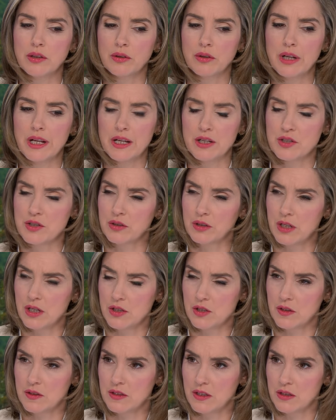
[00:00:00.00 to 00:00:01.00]
international
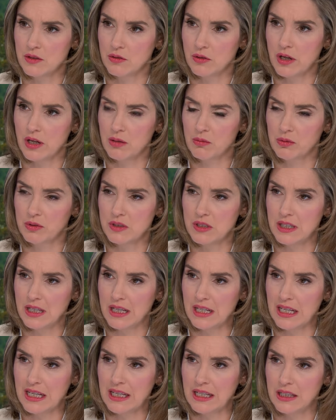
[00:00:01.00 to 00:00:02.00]
agencies are able to
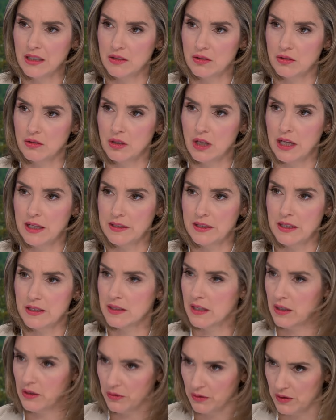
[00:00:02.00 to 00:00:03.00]
get a handle on this?
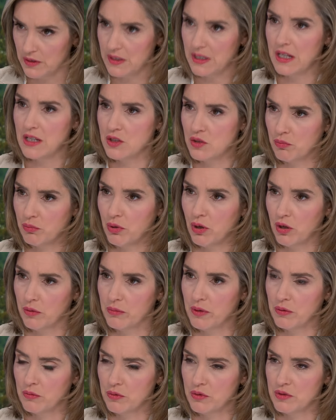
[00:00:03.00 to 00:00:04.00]
I know the State
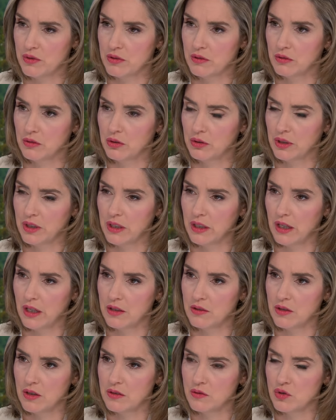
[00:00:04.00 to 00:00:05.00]
Department was looking at
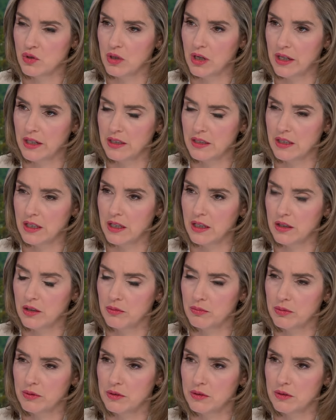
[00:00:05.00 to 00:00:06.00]
trying to
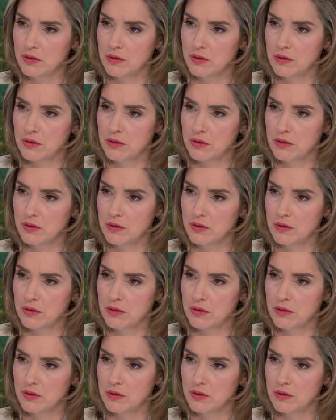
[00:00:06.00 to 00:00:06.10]
help.